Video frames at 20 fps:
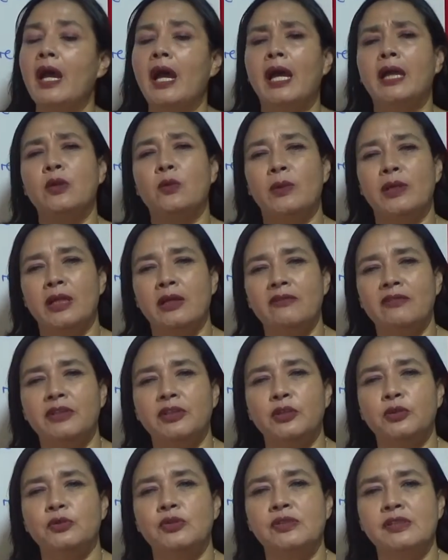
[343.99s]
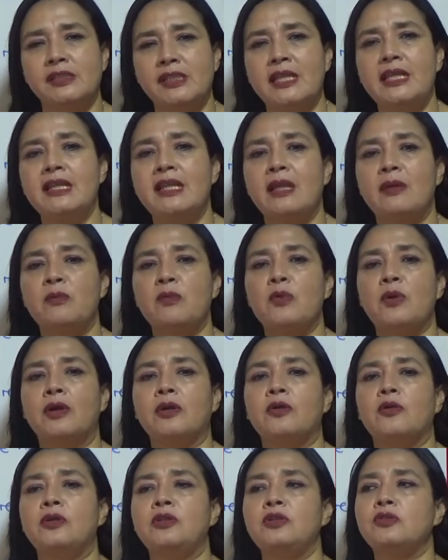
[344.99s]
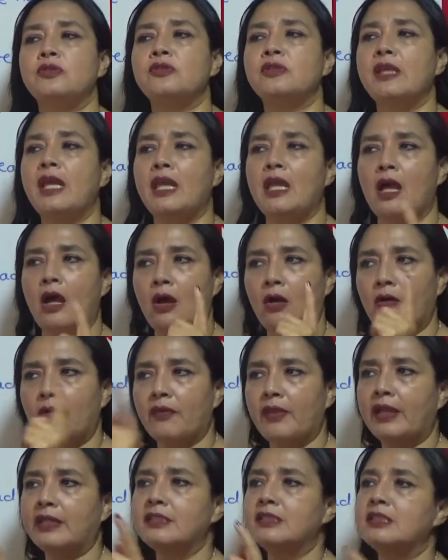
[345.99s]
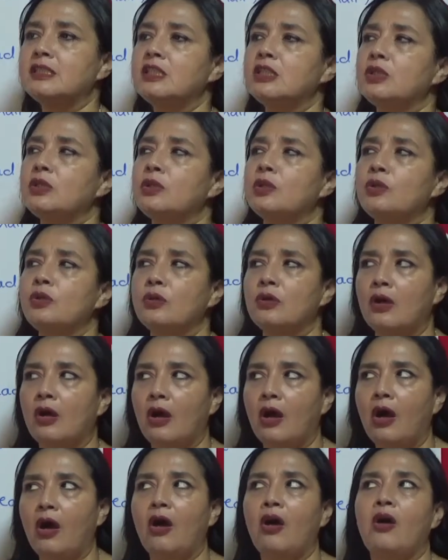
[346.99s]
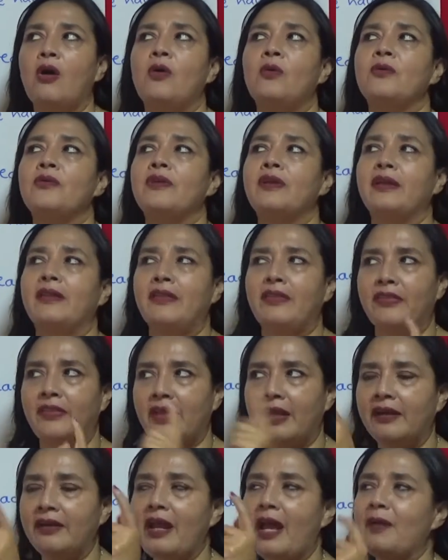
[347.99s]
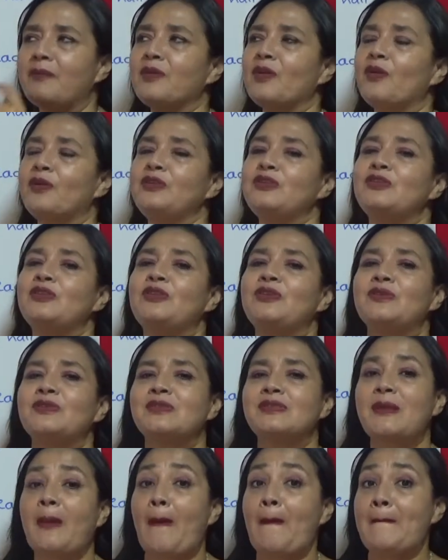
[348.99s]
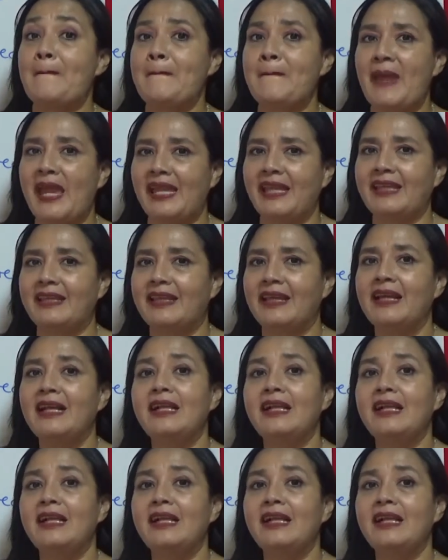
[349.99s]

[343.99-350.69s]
And whenever you see them, you are going to say, oh, that's do. Oh, there I'm going to use make.